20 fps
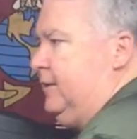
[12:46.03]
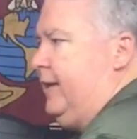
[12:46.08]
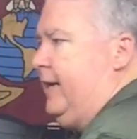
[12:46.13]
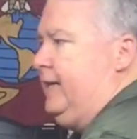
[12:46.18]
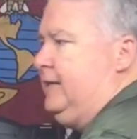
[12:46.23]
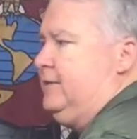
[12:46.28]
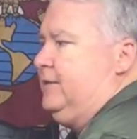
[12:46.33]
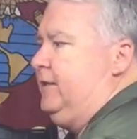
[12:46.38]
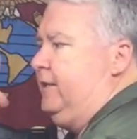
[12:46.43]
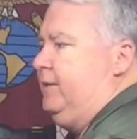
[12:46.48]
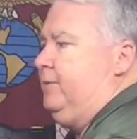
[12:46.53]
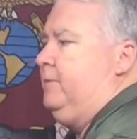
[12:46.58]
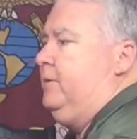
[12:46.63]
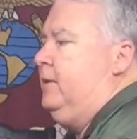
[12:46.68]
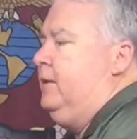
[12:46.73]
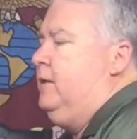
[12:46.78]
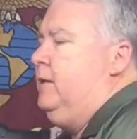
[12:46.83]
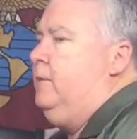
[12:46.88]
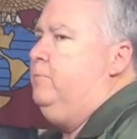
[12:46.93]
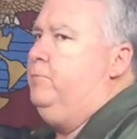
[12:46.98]
As the
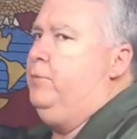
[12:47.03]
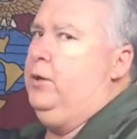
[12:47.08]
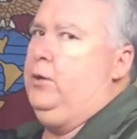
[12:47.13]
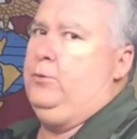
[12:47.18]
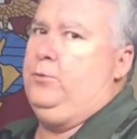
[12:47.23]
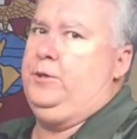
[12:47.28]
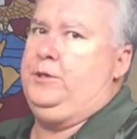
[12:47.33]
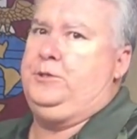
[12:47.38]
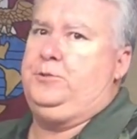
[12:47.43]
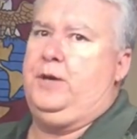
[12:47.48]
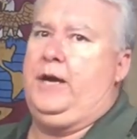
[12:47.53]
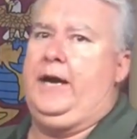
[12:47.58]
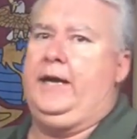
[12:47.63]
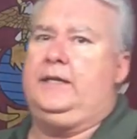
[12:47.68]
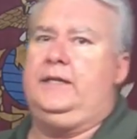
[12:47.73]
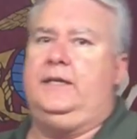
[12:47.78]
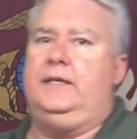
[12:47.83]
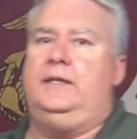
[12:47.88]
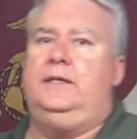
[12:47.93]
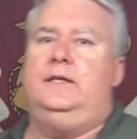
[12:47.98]
bolt
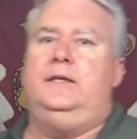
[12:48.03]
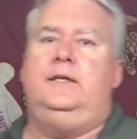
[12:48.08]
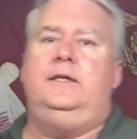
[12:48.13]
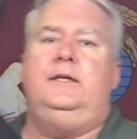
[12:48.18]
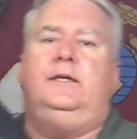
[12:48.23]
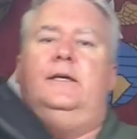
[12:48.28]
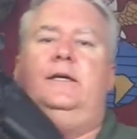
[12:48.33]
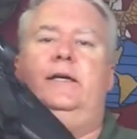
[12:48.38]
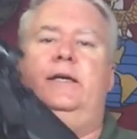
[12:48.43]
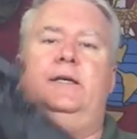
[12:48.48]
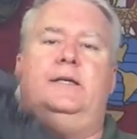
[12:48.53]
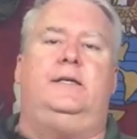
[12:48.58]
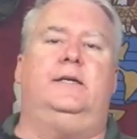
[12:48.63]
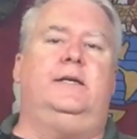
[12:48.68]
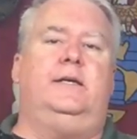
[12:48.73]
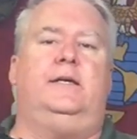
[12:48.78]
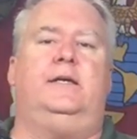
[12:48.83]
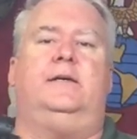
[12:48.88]
retracted, it